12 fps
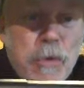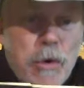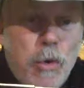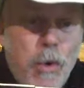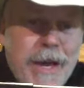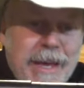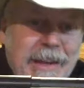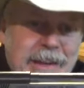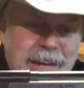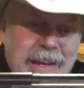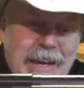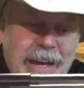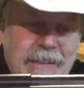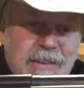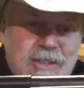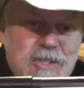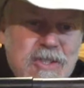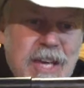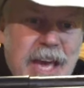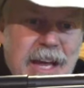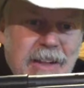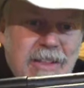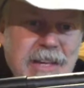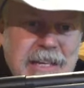this real quick, and, and this is the
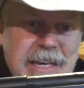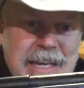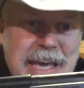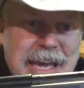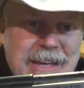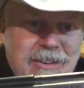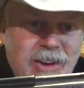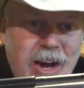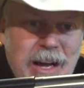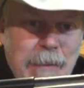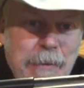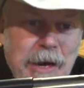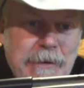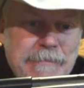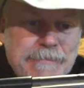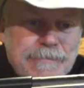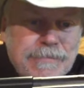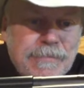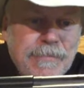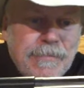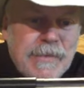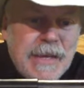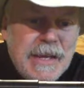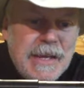kind of thing you can't talk about.
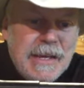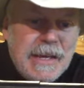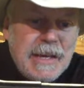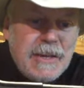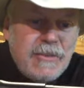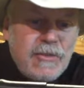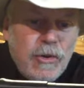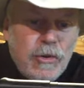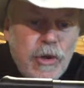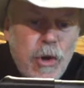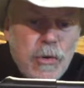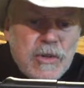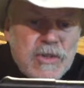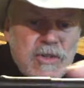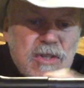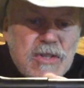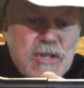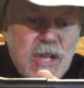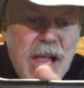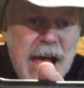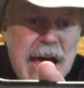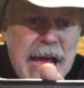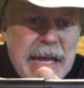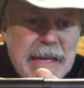Is you'll notice the
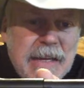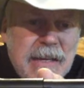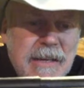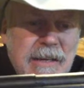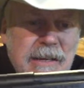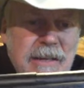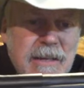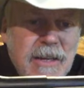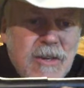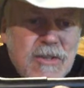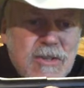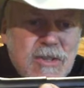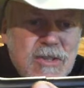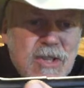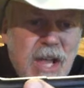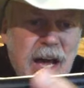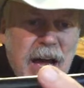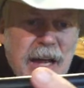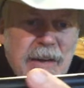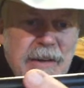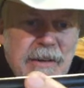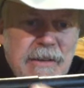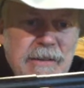slide. Here's the slide.